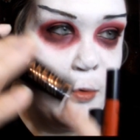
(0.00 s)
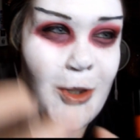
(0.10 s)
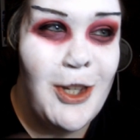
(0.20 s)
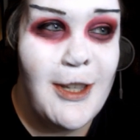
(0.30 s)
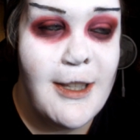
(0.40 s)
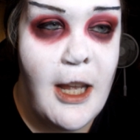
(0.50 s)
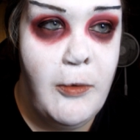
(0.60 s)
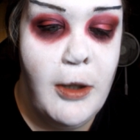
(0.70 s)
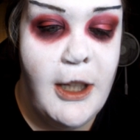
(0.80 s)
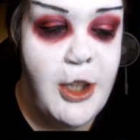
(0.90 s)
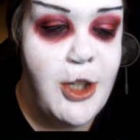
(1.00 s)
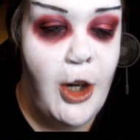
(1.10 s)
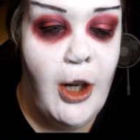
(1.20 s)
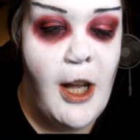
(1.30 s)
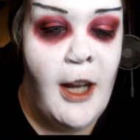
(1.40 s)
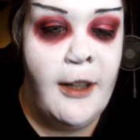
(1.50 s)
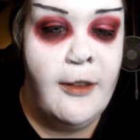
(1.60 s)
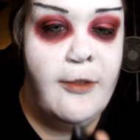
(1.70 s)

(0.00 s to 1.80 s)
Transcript: which is a really dark kind